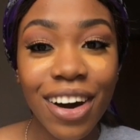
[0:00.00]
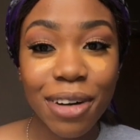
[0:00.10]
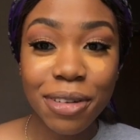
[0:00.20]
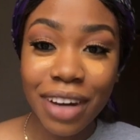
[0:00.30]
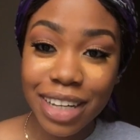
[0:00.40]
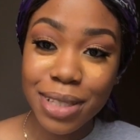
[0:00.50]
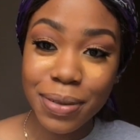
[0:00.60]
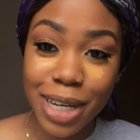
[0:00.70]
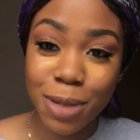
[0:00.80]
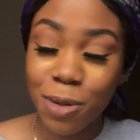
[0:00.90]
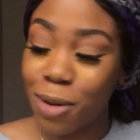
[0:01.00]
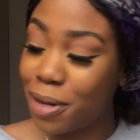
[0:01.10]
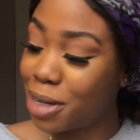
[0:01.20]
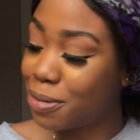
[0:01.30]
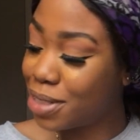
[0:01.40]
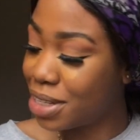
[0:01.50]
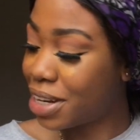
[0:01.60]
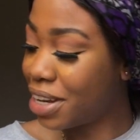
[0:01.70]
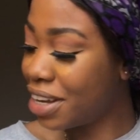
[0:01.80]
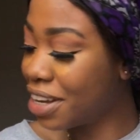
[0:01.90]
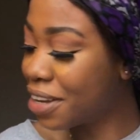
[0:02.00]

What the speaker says: of who has the worst problems, you know?